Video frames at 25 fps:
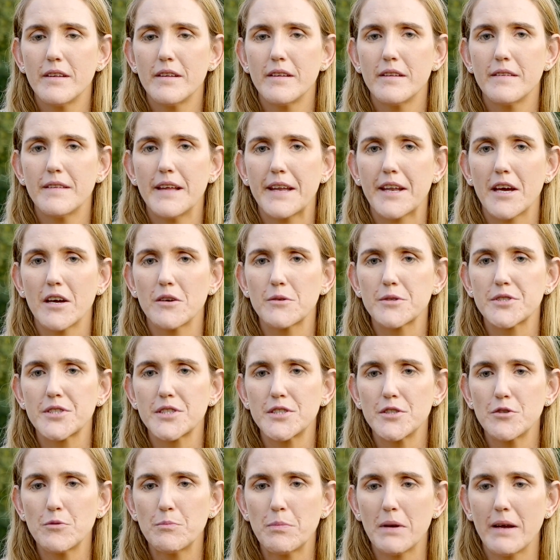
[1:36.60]
that I was
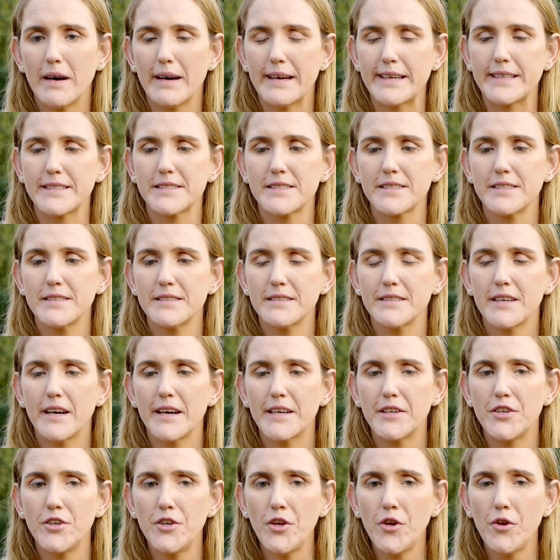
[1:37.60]
still blind. I
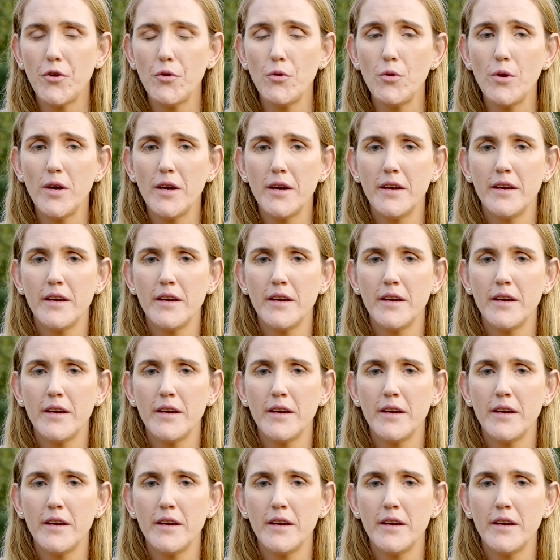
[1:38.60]
knew